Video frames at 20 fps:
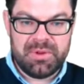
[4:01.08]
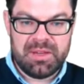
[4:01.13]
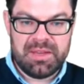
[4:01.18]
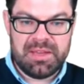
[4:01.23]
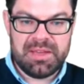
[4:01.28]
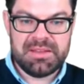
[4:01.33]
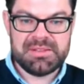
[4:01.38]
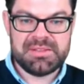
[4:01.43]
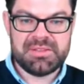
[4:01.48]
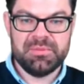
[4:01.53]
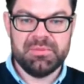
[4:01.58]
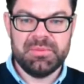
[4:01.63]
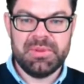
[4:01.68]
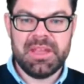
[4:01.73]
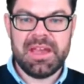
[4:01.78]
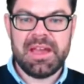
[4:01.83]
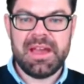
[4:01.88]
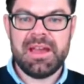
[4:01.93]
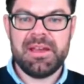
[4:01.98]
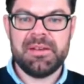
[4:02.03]
Okay, so we
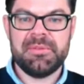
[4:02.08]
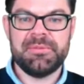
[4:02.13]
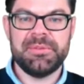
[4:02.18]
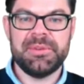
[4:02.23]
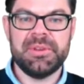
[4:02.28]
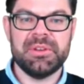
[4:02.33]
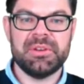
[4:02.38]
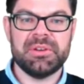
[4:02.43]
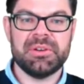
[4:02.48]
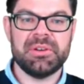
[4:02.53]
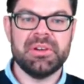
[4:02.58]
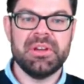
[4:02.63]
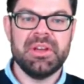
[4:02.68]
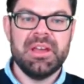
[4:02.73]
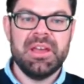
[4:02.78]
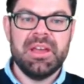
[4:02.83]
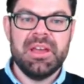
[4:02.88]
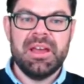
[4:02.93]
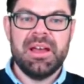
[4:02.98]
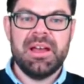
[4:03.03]
have here
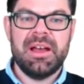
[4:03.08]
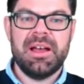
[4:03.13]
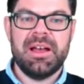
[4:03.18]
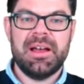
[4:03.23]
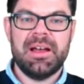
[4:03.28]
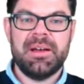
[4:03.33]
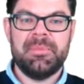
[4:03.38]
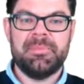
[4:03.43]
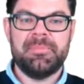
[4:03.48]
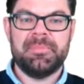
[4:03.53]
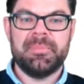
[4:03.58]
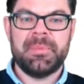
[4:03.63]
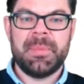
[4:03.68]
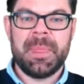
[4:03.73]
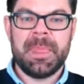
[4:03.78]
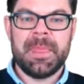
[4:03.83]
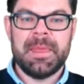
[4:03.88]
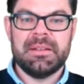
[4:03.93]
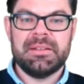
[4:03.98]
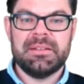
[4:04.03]

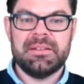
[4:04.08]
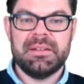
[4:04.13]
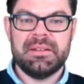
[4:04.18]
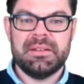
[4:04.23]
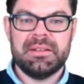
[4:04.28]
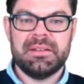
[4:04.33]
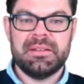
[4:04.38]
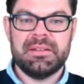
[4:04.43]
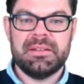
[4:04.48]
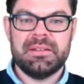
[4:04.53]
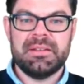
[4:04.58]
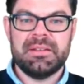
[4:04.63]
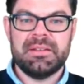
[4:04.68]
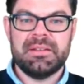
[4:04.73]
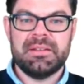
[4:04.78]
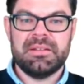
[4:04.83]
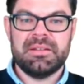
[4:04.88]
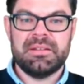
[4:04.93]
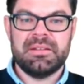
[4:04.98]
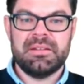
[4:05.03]
um,
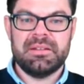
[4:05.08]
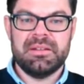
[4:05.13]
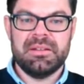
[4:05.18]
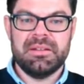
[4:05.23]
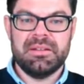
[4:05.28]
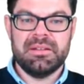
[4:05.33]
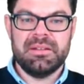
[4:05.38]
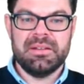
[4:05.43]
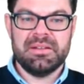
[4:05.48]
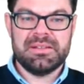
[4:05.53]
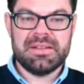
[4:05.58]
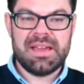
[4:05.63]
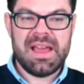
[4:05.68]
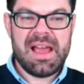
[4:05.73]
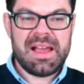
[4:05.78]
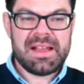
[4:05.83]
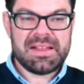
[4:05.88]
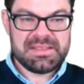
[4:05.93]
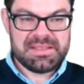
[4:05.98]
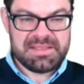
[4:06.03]
the the
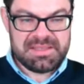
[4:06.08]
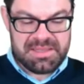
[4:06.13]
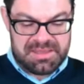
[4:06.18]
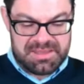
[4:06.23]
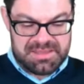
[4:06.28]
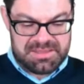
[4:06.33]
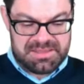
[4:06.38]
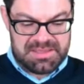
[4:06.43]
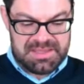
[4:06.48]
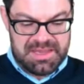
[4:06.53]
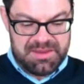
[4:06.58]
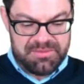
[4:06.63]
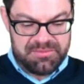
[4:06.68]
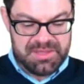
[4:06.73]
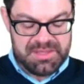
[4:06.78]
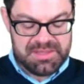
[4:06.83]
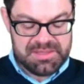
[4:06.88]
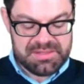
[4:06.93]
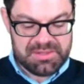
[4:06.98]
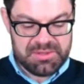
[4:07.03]
tax that is
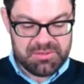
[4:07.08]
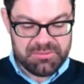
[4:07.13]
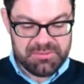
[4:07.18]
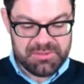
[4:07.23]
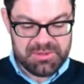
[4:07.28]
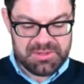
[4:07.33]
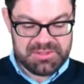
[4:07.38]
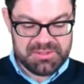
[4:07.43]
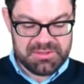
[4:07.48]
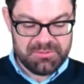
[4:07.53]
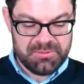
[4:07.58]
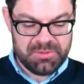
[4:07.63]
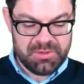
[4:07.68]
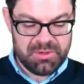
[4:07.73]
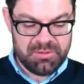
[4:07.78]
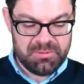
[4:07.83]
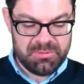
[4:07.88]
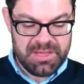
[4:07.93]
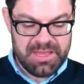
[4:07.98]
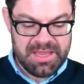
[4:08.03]
levied. So first of
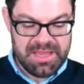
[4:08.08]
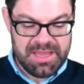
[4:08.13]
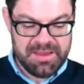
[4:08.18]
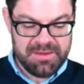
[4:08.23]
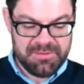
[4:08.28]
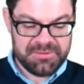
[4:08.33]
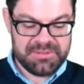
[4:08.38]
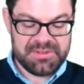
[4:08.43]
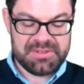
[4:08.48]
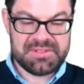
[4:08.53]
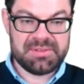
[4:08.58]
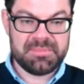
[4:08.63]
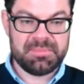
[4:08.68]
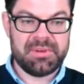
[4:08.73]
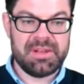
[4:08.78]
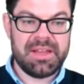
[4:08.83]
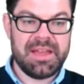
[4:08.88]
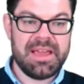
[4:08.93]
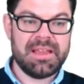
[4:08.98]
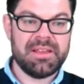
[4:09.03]
all, we have the
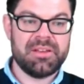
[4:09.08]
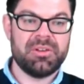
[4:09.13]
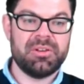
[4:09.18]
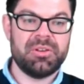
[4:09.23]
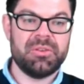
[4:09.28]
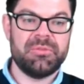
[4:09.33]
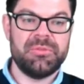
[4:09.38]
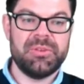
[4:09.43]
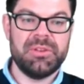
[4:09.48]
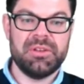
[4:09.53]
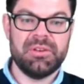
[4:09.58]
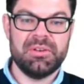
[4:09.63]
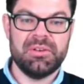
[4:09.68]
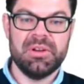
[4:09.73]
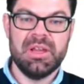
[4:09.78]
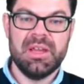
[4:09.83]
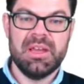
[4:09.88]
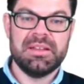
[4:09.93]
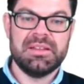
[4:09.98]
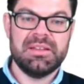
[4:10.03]
supply curve
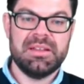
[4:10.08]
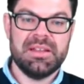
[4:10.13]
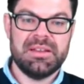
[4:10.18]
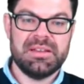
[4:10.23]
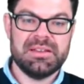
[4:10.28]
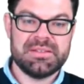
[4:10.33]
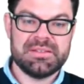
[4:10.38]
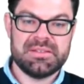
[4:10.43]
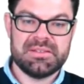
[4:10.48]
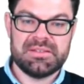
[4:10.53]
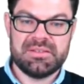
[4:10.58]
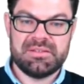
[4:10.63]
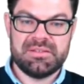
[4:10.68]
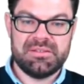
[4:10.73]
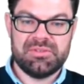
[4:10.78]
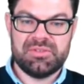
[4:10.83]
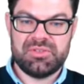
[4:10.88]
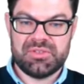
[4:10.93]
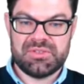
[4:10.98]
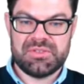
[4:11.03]
here that is
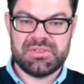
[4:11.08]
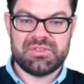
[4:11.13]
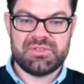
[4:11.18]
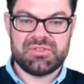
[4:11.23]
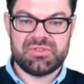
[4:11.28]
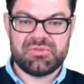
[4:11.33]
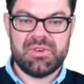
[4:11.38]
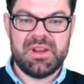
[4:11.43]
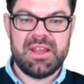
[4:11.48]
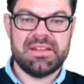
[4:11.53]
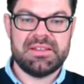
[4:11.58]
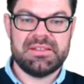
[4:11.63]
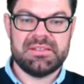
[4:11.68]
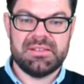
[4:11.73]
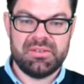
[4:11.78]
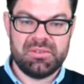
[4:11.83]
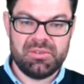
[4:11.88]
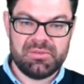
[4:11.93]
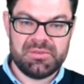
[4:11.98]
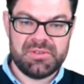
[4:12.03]
just a straight
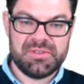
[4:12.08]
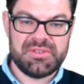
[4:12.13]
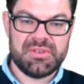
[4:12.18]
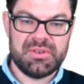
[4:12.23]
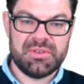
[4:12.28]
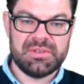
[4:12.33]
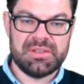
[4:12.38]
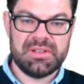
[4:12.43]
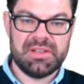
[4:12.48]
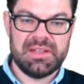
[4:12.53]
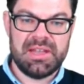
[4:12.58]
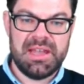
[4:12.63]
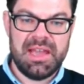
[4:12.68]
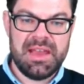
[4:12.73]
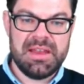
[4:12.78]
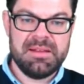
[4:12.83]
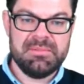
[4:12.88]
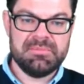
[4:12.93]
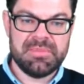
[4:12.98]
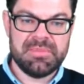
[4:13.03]
horizontal line